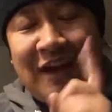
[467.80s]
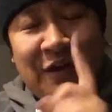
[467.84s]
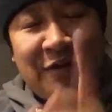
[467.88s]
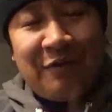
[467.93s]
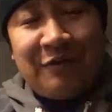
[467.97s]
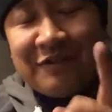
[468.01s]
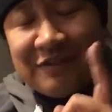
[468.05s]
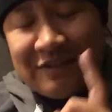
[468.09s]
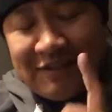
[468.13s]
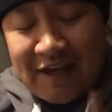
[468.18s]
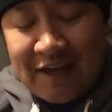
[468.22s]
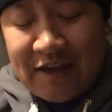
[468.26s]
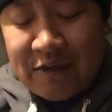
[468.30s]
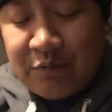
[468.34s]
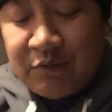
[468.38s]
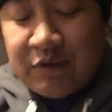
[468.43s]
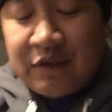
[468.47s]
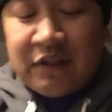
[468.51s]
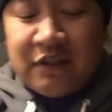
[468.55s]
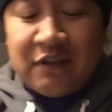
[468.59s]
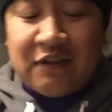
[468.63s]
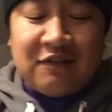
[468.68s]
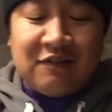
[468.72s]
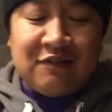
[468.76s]
was that
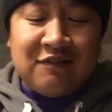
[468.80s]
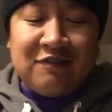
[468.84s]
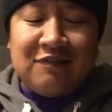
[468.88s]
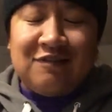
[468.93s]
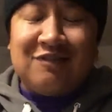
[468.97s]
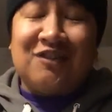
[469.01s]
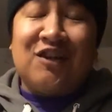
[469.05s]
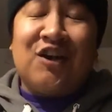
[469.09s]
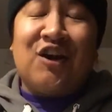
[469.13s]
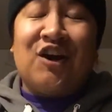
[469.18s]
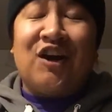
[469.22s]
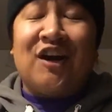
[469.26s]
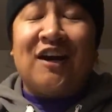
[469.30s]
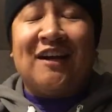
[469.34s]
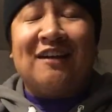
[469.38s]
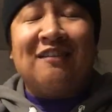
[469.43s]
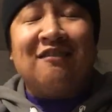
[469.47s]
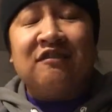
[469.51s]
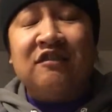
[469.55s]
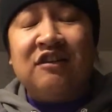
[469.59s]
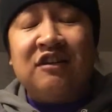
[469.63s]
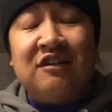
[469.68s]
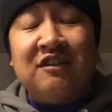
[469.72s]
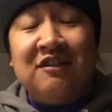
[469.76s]
one. Sorry.
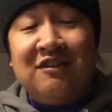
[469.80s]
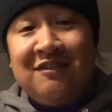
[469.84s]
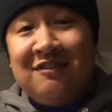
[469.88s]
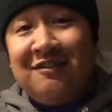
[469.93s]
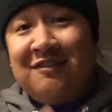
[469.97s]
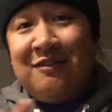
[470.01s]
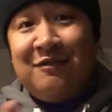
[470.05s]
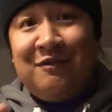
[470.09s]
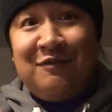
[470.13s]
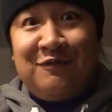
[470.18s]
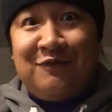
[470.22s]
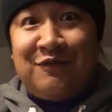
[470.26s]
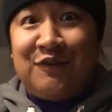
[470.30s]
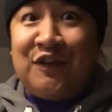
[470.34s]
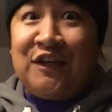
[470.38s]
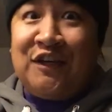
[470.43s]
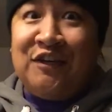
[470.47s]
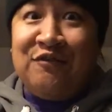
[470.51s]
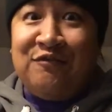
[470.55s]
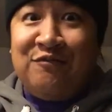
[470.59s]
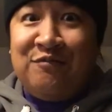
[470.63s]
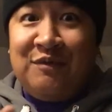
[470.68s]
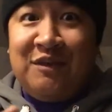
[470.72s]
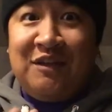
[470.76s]

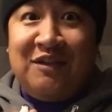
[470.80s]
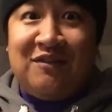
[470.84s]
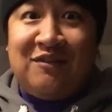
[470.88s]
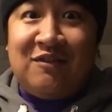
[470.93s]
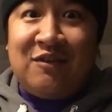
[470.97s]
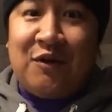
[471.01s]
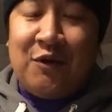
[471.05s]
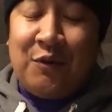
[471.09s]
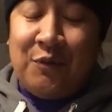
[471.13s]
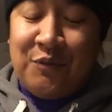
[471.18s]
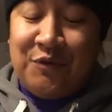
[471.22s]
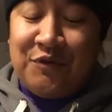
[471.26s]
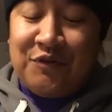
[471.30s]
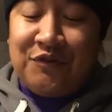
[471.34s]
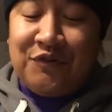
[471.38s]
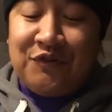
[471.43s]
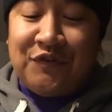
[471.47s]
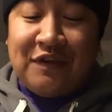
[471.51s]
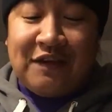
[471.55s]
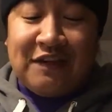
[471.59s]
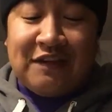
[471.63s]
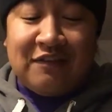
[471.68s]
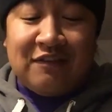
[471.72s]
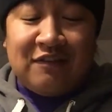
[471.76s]
Forgive me, Star Wars
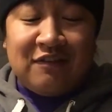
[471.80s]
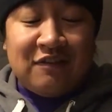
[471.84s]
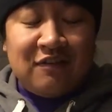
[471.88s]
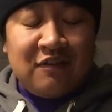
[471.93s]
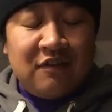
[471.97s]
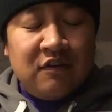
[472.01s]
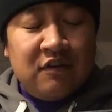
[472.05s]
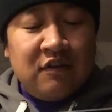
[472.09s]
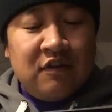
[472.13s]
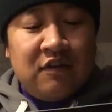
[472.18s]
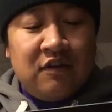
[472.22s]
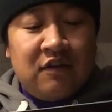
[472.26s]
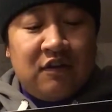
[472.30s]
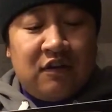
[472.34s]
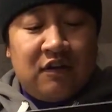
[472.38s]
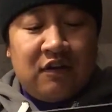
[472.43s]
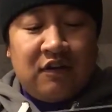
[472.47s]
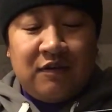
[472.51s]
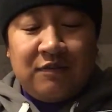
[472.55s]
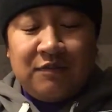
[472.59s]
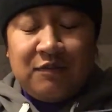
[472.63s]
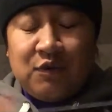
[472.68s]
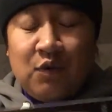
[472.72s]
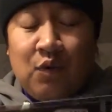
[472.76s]
fans.
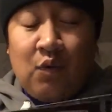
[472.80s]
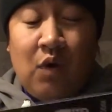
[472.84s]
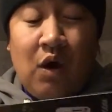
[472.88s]
So